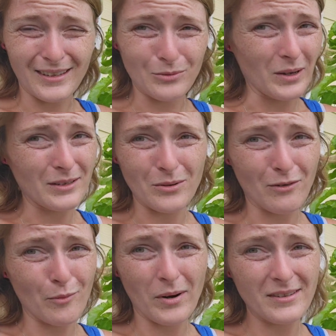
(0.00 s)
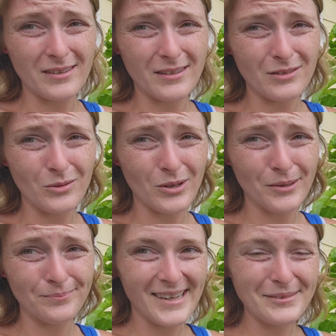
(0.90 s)
It's way too overpriced at the store
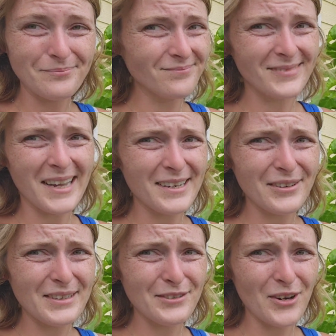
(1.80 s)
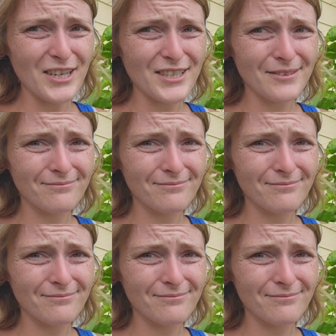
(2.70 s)
and not nearly as fresh.